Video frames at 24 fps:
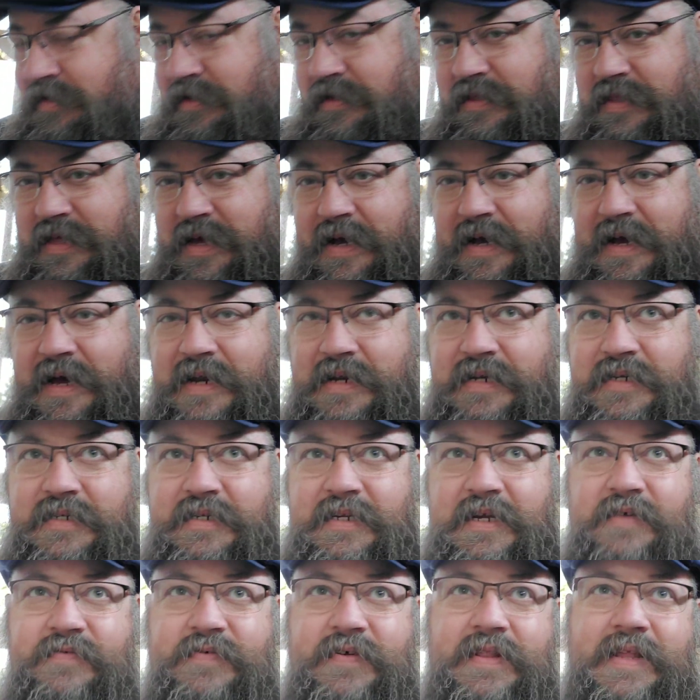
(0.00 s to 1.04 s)
that kind of
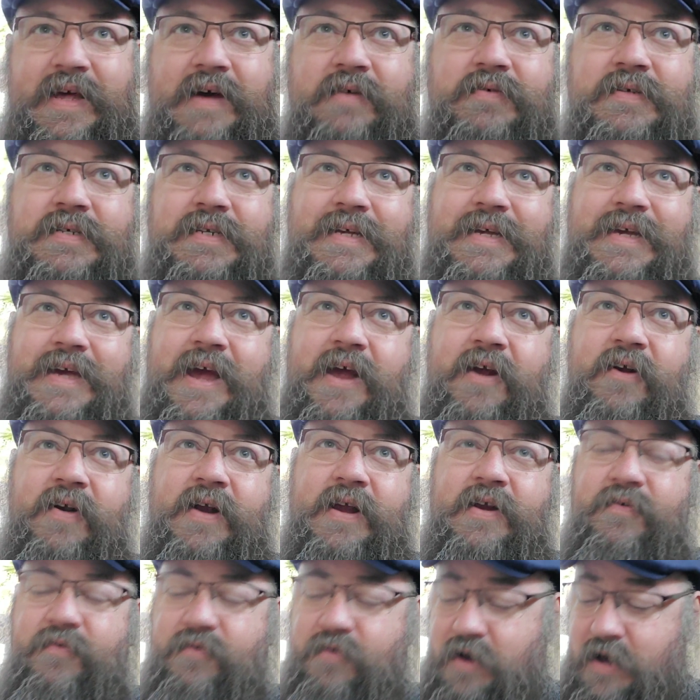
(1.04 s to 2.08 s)
stuff. And that was Gary
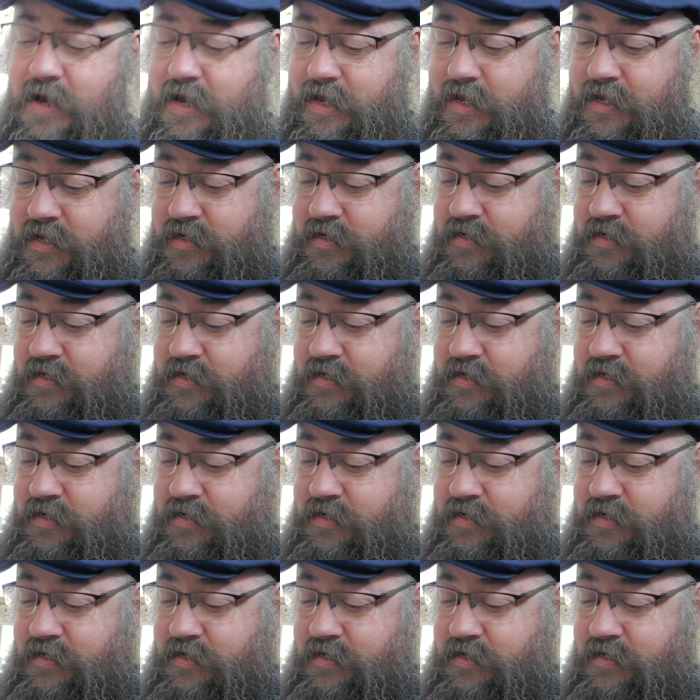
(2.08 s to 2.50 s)
Wright,